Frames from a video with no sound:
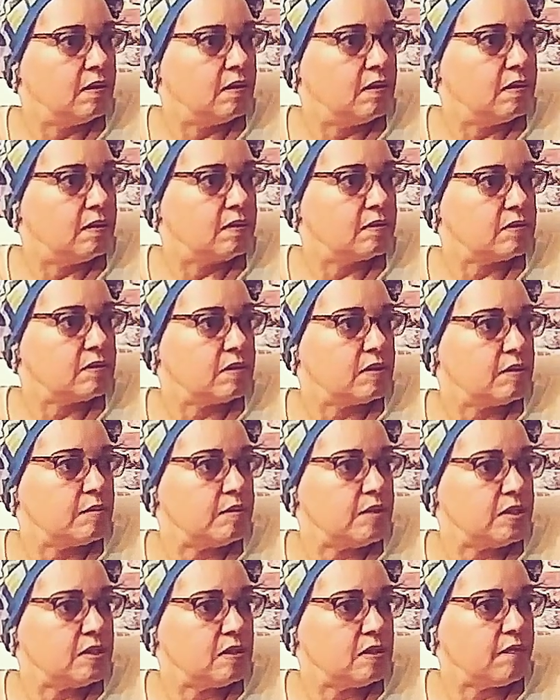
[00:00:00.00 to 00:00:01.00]
So let me
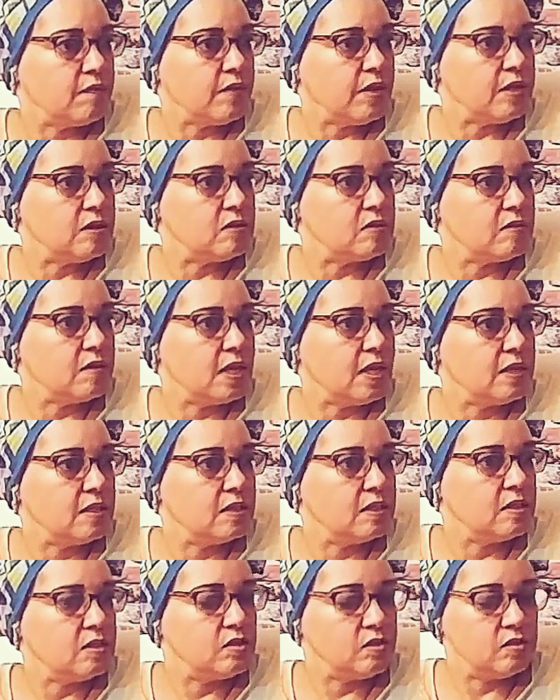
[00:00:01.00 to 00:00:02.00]
see if I do that
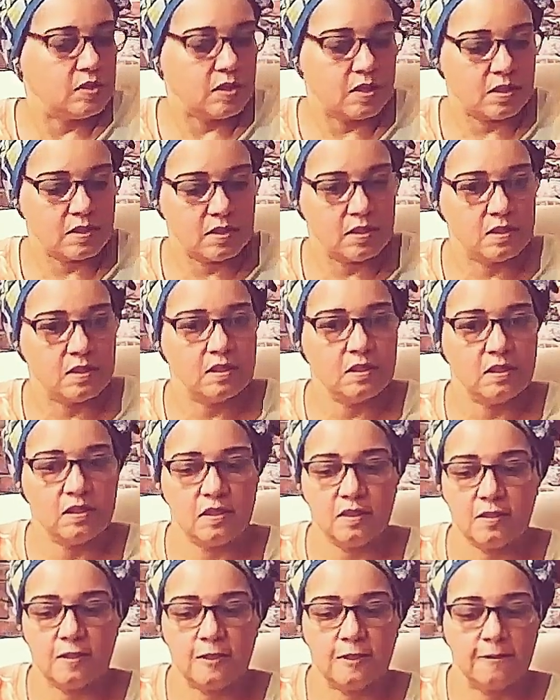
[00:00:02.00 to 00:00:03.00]
any
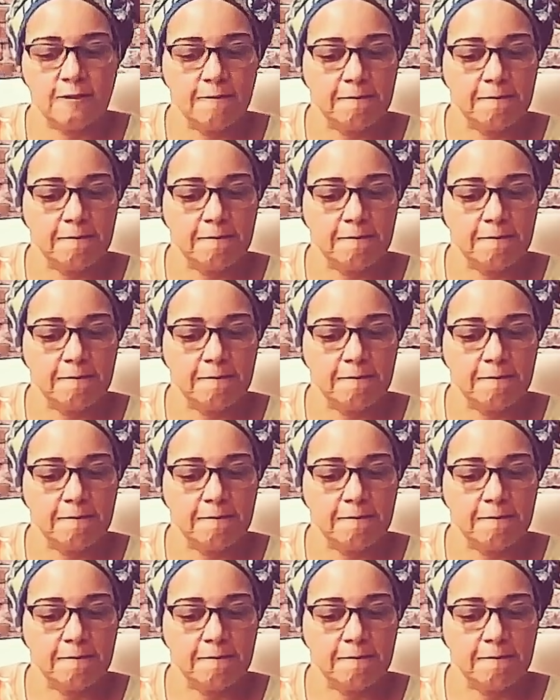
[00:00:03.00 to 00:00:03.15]
justice.